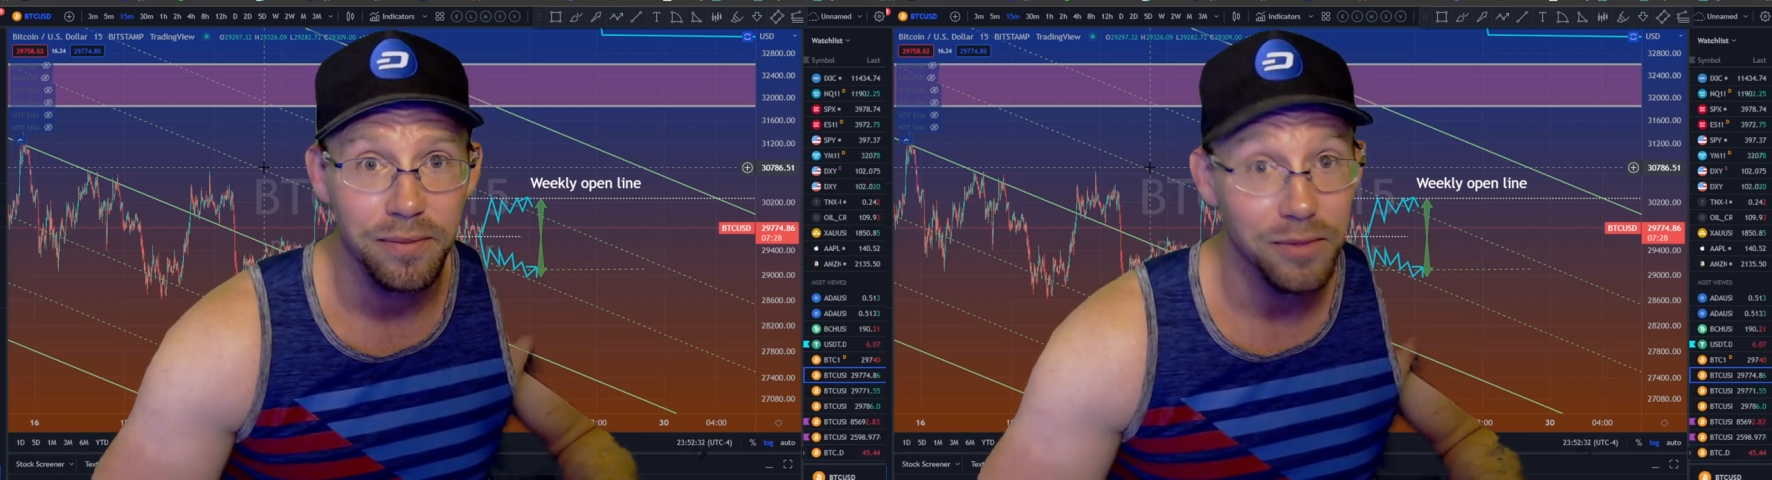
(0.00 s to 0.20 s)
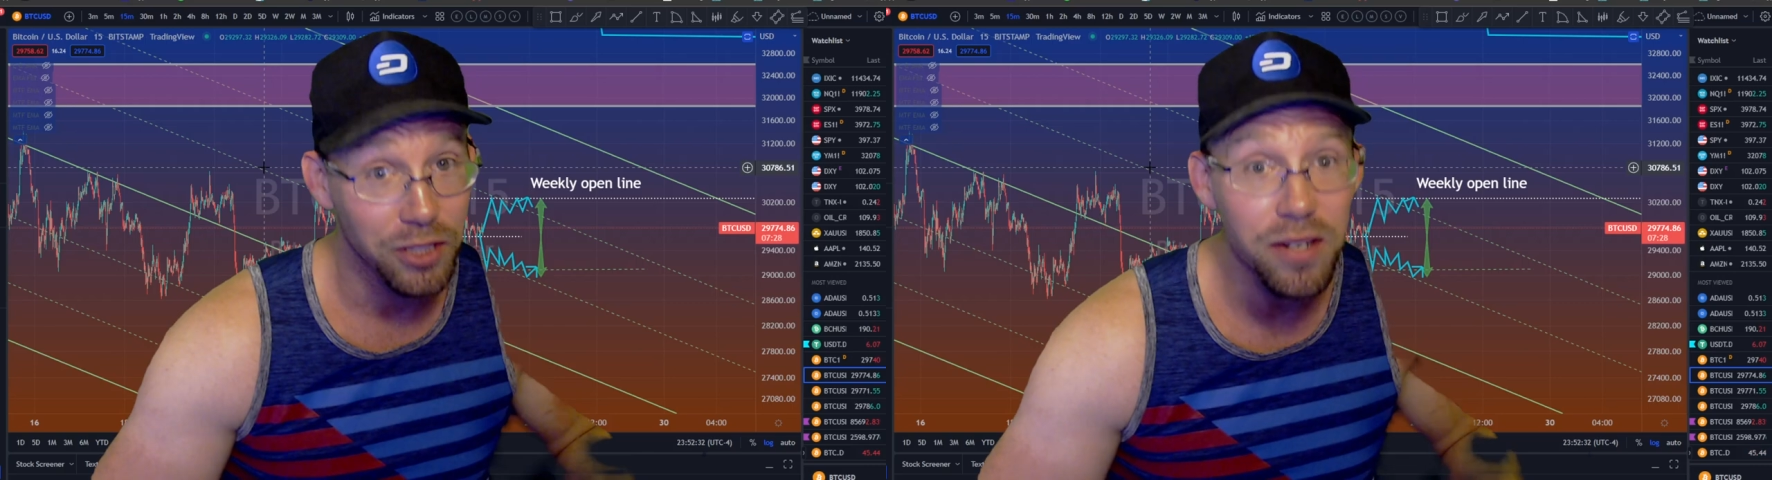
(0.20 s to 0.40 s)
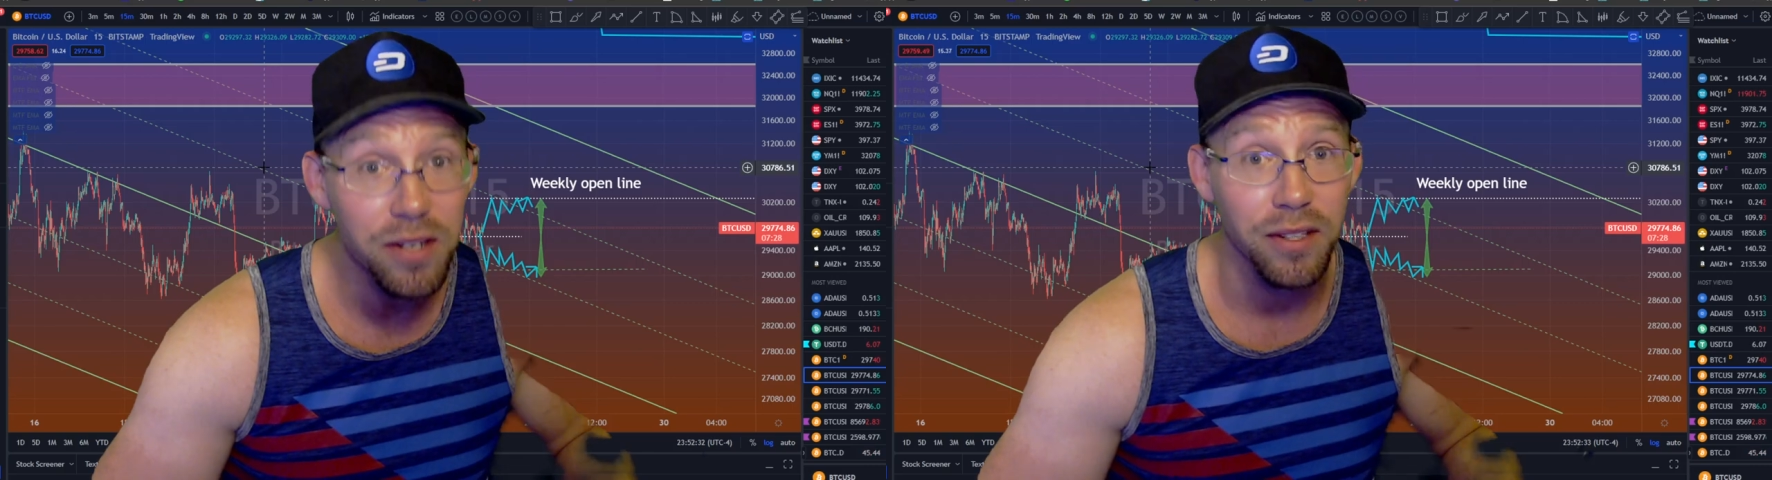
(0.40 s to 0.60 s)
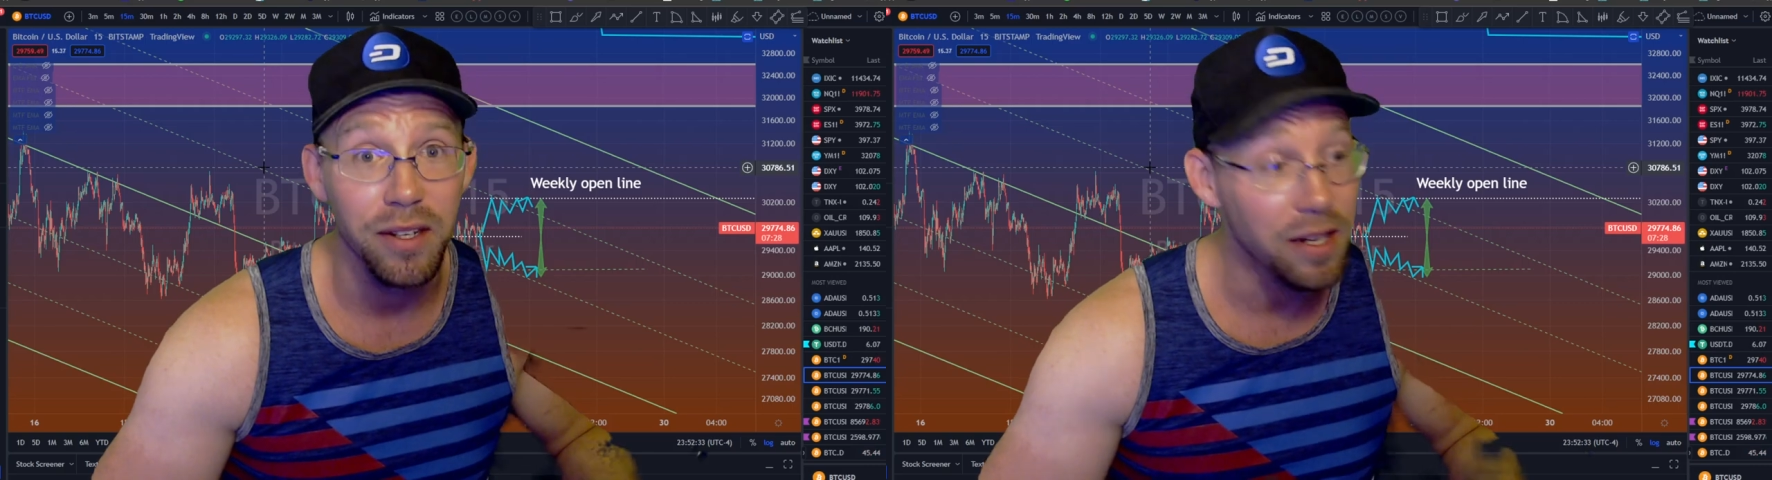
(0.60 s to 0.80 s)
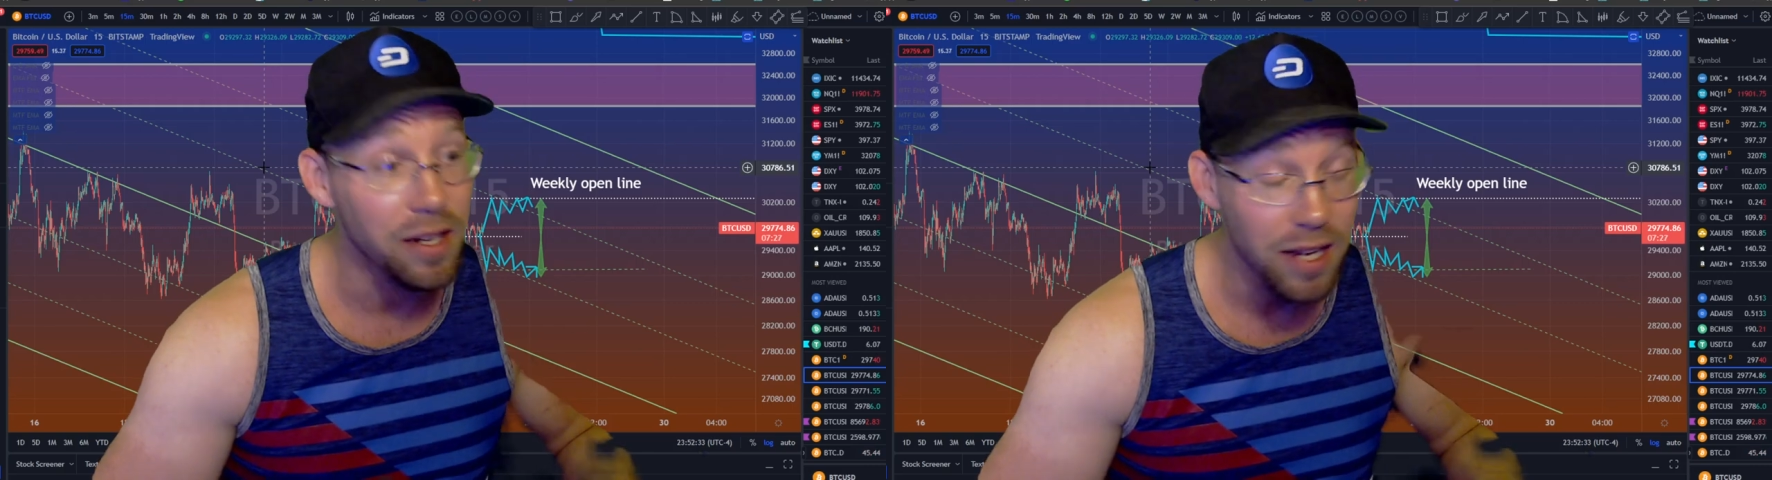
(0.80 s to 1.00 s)
Seriously,
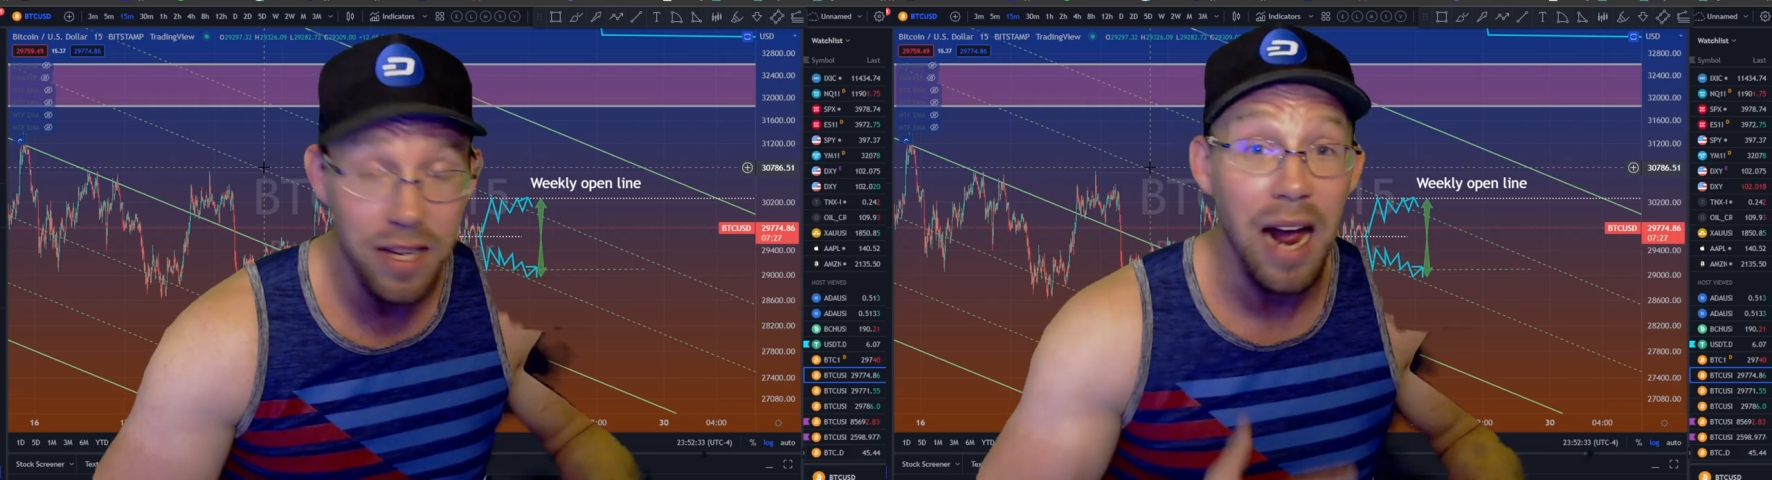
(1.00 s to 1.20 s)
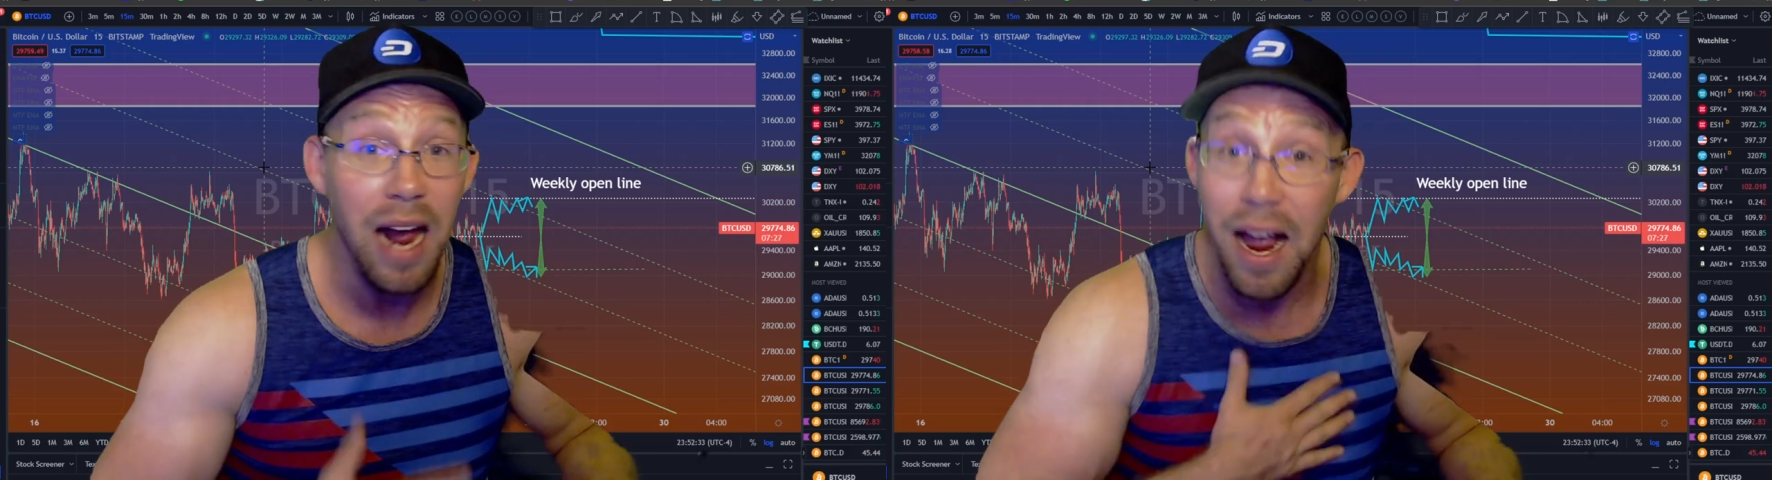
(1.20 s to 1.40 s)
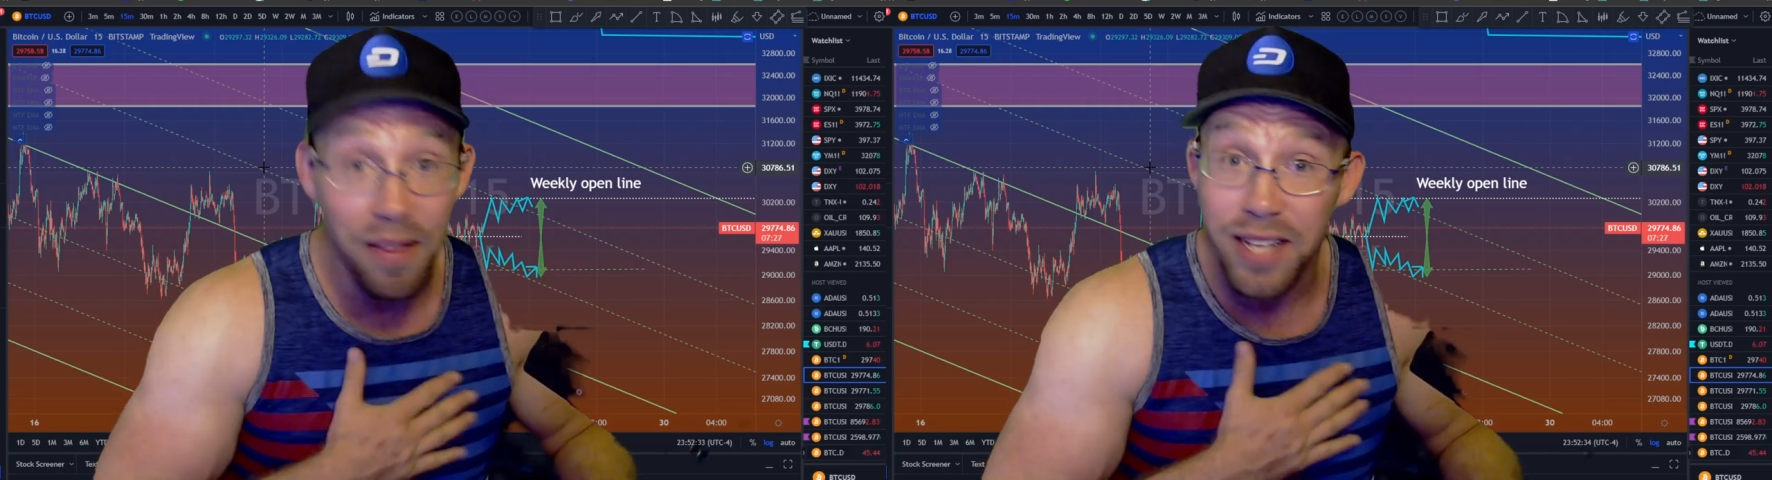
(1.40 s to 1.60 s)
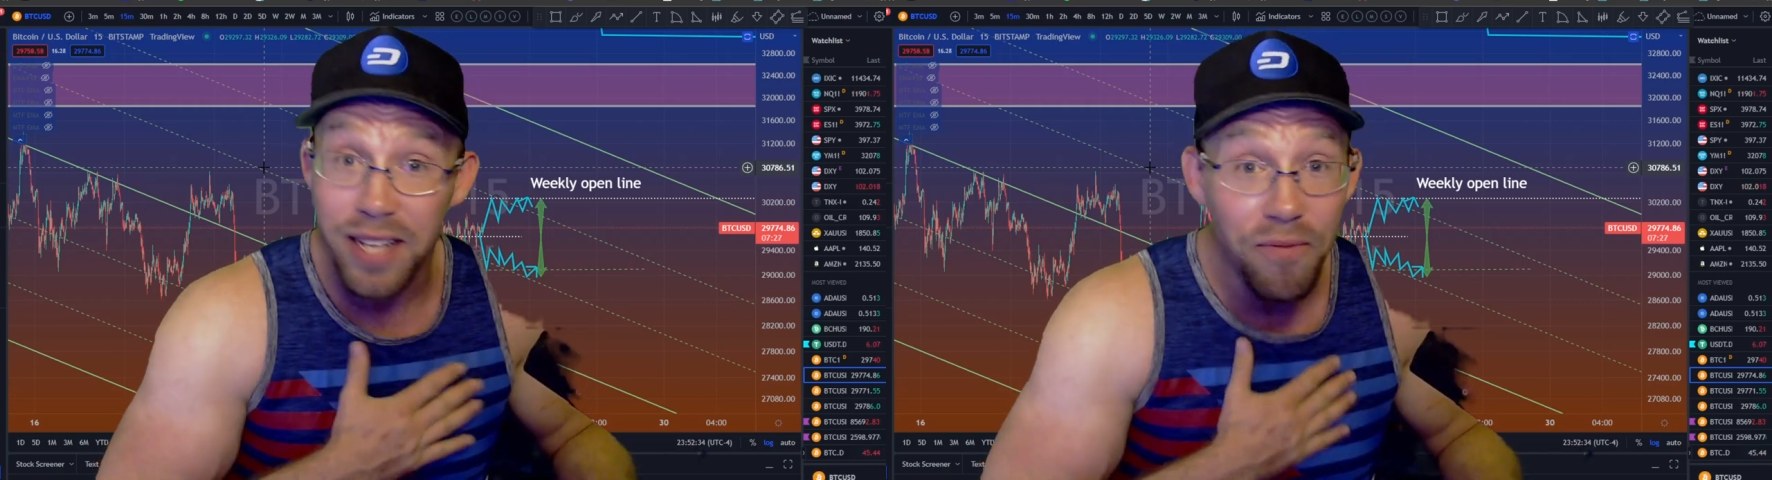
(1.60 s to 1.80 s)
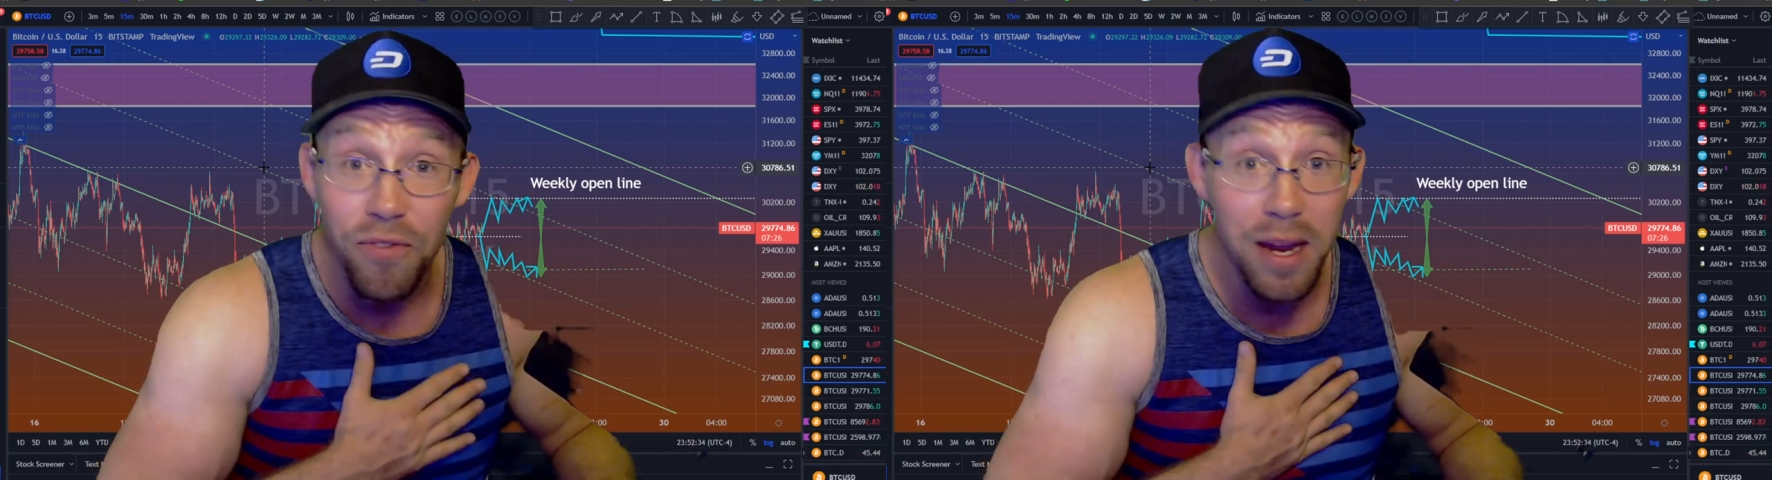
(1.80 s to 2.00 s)
it does. And the
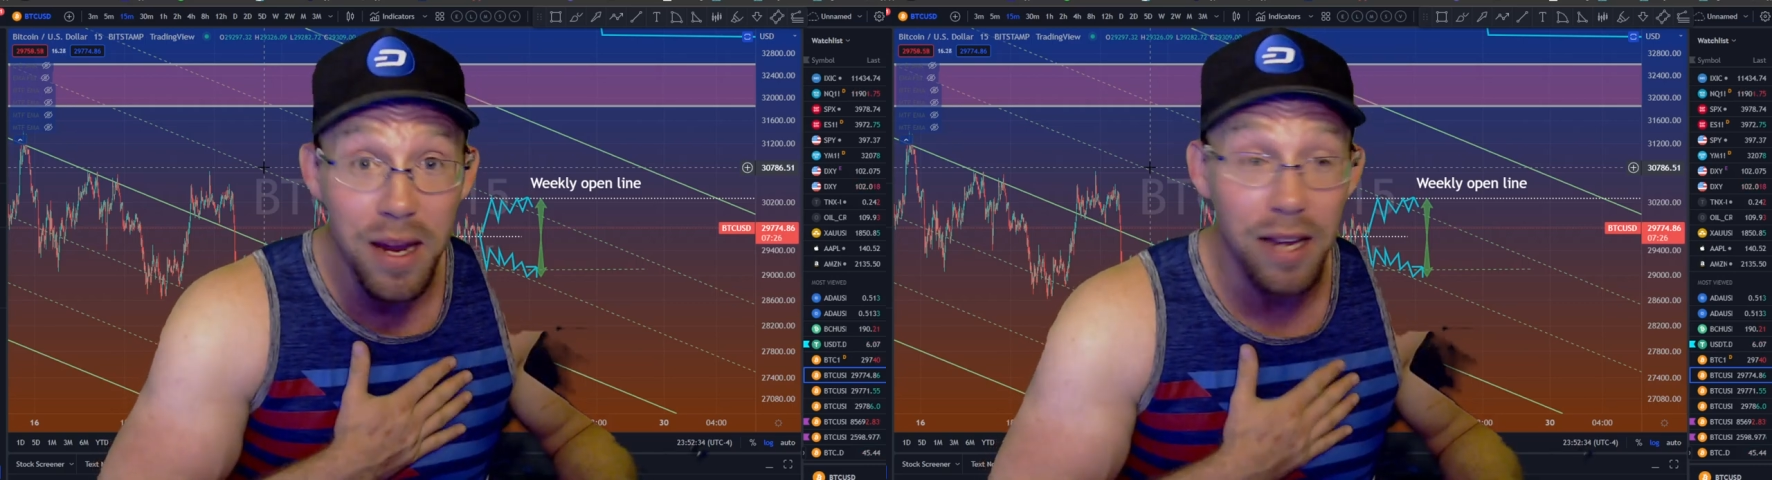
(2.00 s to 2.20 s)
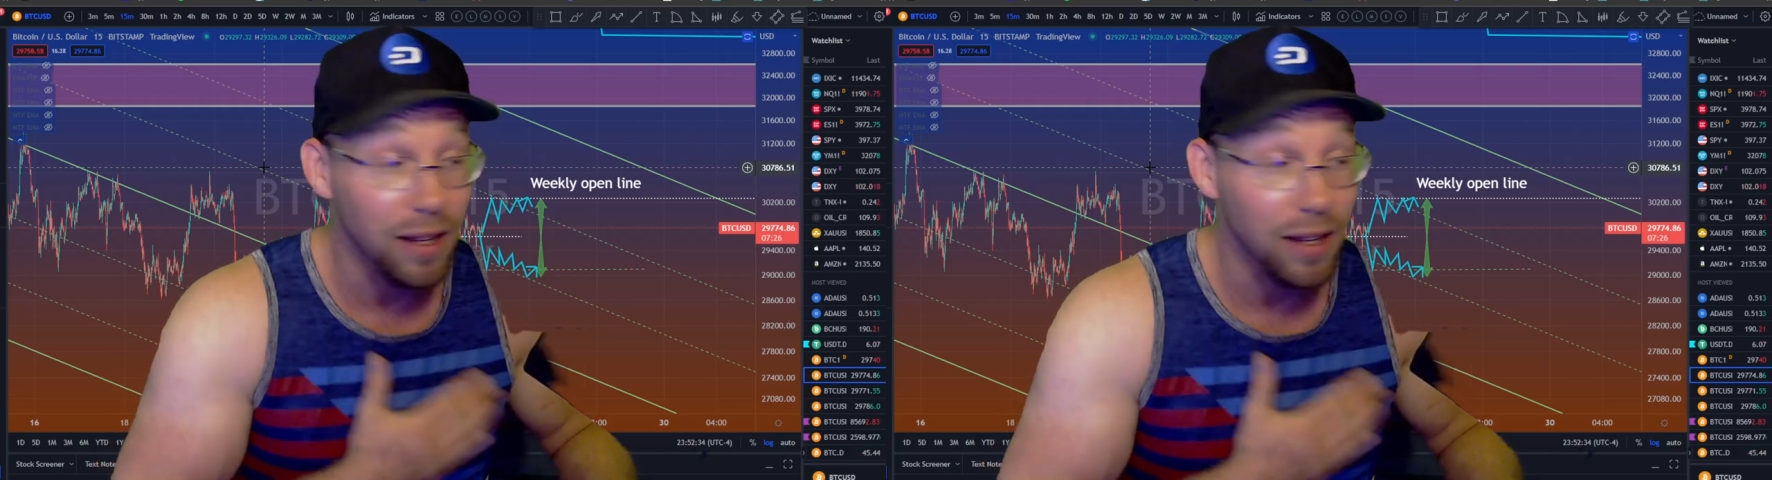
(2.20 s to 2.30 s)
same for me.